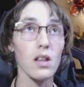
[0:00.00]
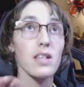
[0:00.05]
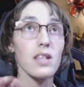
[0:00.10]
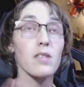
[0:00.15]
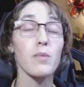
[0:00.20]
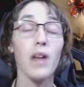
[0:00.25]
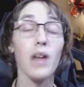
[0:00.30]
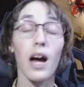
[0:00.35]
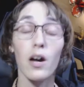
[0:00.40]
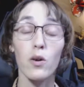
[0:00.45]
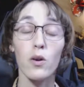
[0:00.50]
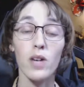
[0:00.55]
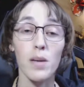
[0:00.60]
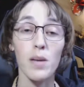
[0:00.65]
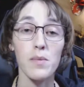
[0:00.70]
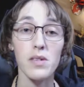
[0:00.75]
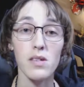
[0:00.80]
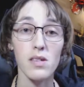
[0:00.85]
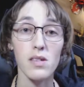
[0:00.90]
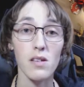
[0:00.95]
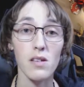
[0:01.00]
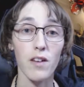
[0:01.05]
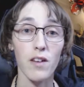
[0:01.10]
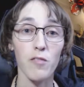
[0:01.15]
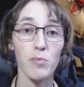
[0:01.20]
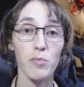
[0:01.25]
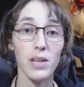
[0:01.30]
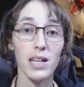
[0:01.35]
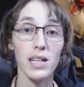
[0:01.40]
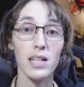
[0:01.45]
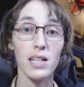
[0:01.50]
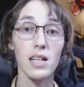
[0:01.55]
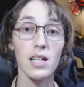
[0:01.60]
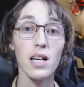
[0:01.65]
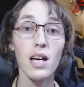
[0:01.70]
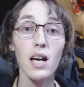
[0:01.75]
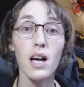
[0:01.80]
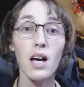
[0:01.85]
like some of the IO games and stuff I've played.